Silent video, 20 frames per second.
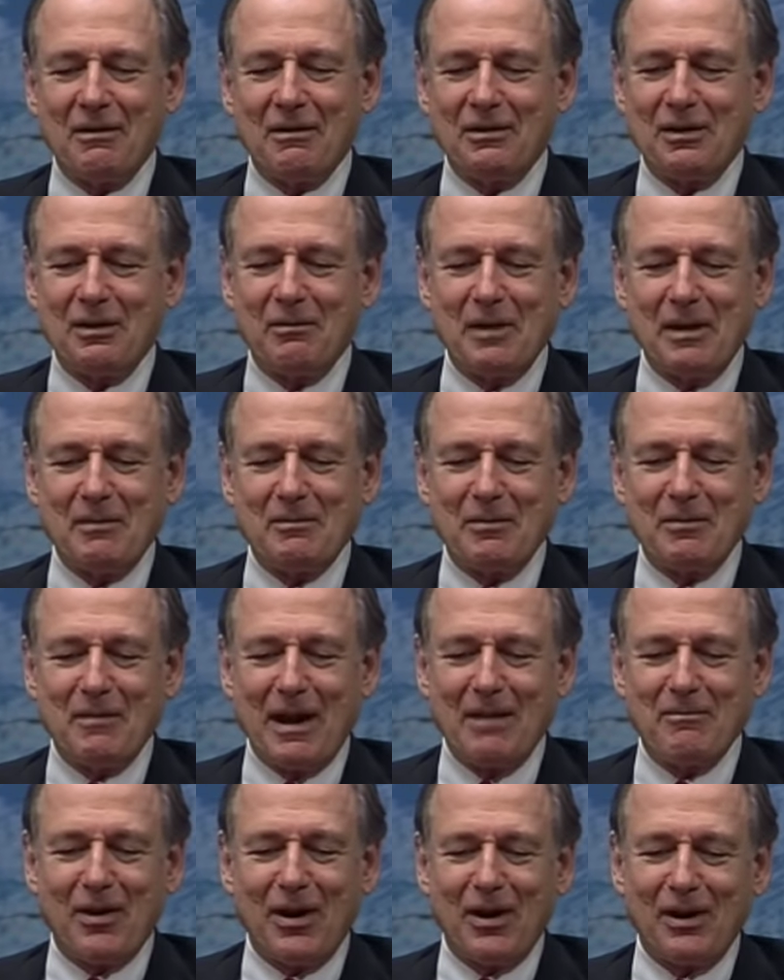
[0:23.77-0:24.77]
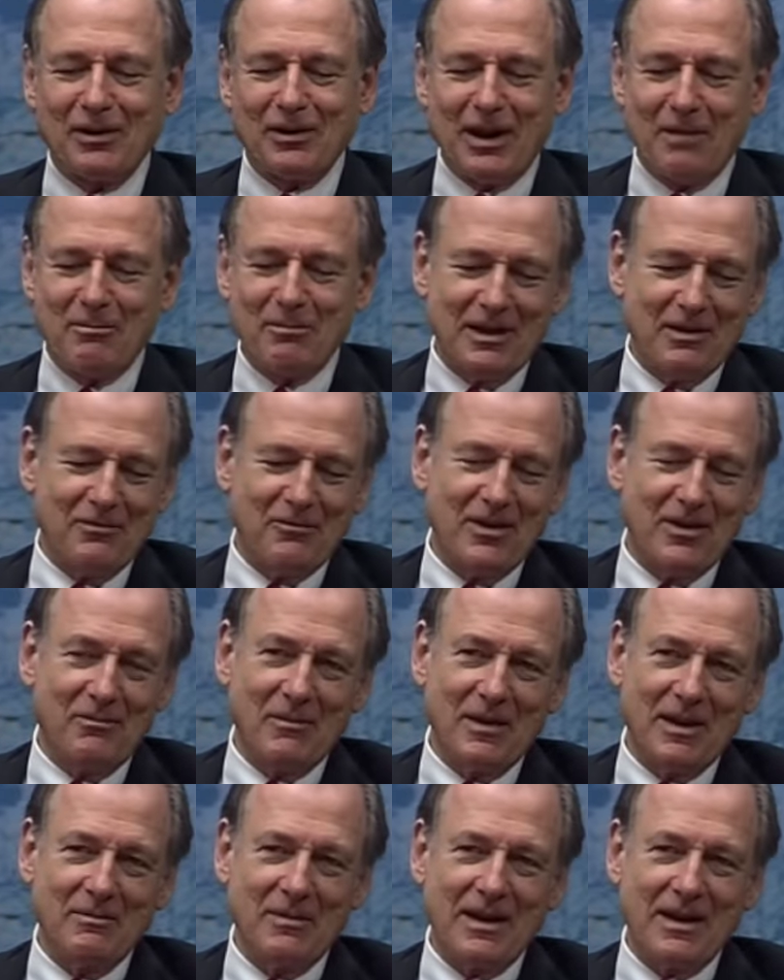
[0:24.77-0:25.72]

you know people may part company with me,